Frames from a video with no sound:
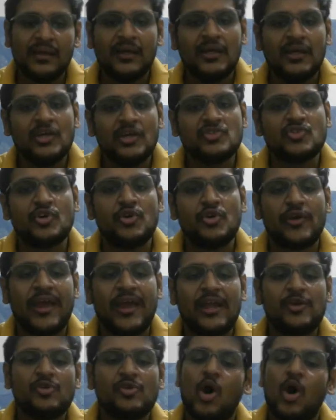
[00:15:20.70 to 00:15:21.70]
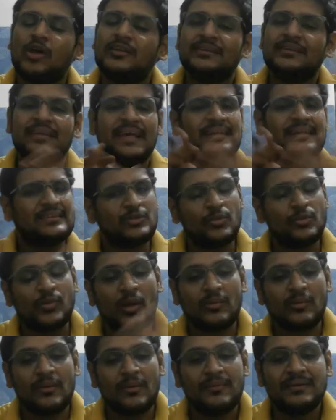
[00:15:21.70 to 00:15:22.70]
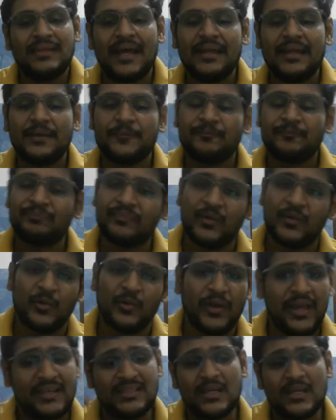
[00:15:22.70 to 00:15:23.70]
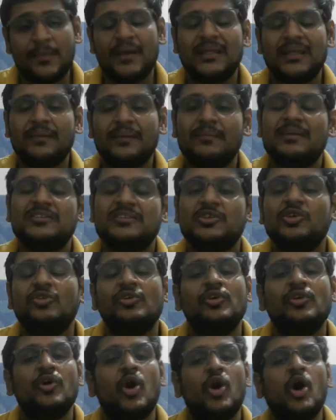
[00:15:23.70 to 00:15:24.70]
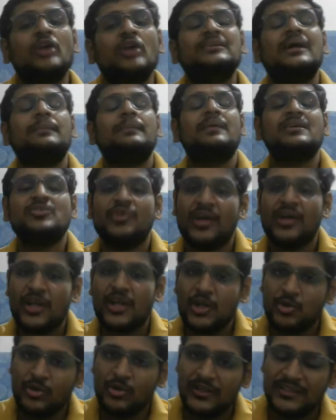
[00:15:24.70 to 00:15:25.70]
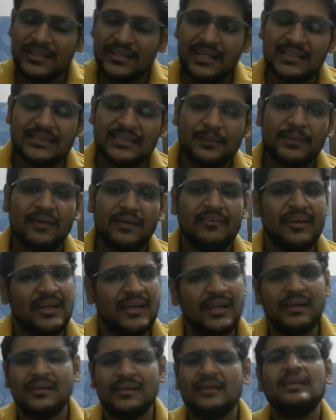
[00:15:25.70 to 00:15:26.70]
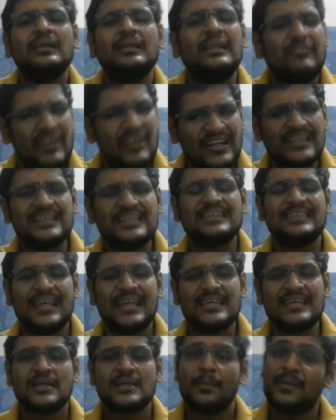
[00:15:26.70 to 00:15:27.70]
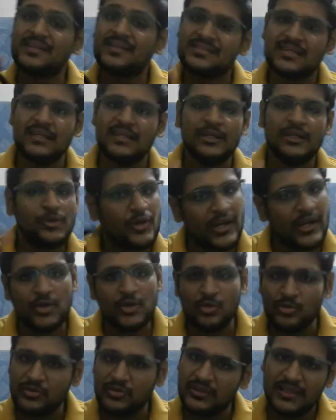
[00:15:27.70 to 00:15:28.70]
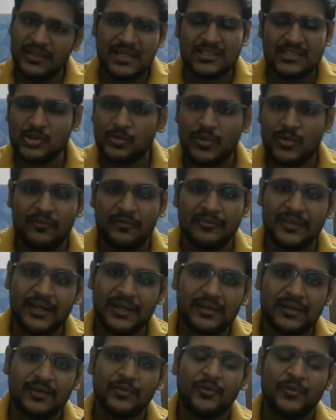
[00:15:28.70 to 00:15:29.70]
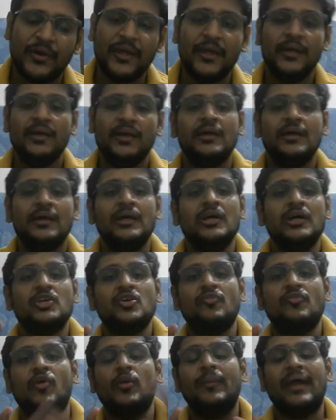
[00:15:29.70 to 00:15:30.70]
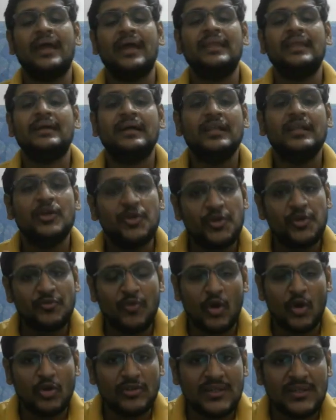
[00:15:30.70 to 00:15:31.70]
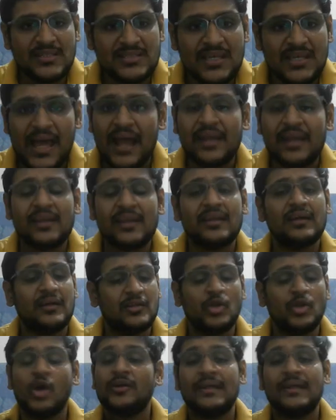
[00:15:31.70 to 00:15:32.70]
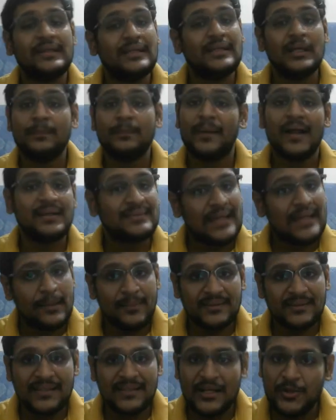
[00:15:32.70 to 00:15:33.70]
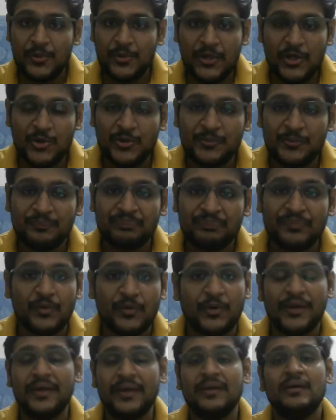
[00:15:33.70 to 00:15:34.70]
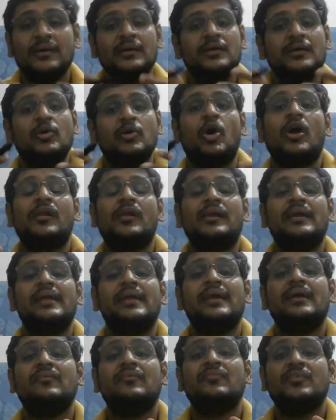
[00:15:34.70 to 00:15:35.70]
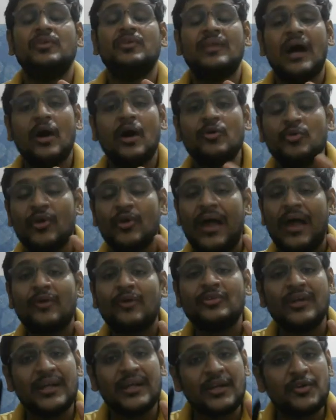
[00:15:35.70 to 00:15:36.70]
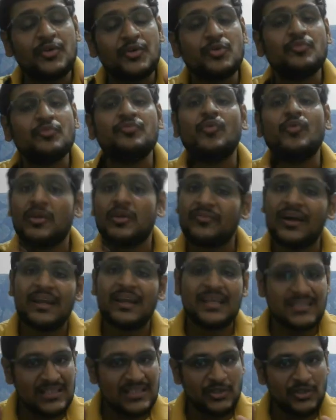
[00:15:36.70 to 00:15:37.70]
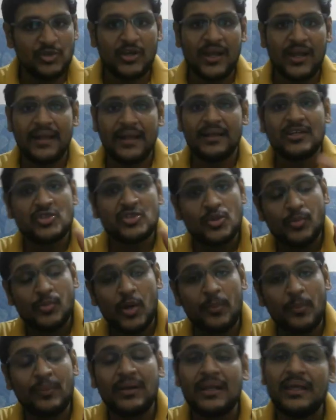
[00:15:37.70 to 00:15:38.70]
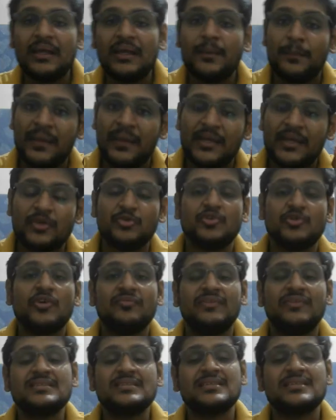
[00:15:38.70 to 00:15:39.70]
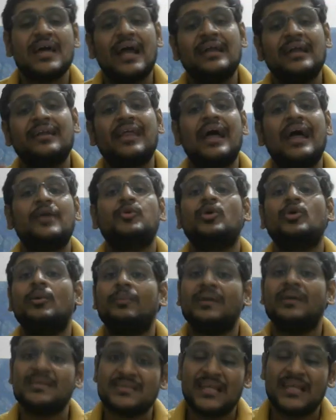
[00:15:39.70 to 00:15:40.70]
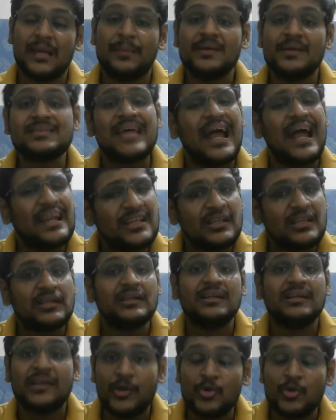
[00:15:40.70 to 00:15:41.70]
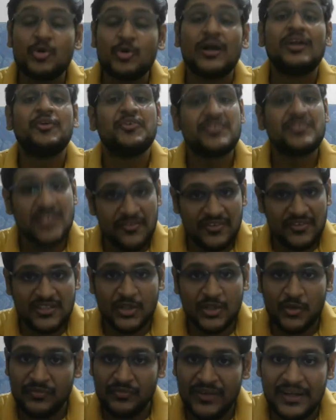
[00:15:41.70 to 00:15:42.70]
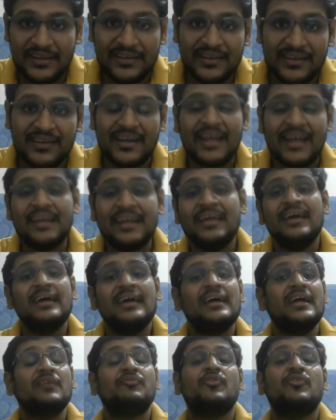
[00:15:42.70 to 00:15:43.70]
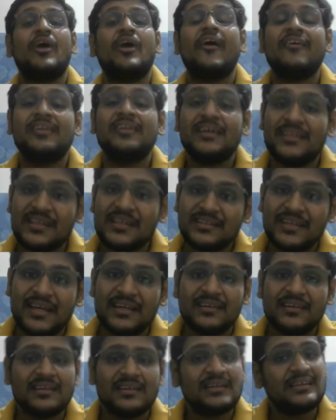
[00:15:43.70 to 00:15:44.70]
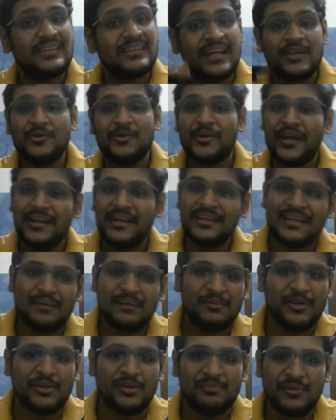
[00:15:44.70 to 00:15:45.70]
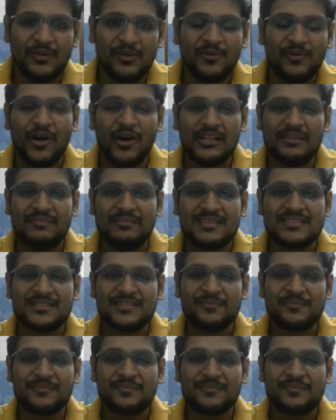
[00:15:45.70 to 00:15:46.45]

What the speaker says: So you can do all the things, no problem in that. Okay, engineering mathematics also, all chapters you can do, linear algebra, etc. Weightage is less, but still you can do. There is no problem in that. Okay. So for mechanical, you need to follow this and a non-technical part side by side you will do. Okay. Already now you have 30 to 45 days in your hand. So properly make use of this and try to complete the syllabus and do continuous revision of that. Right, if you have any other thing, then you can comment down below. All the best.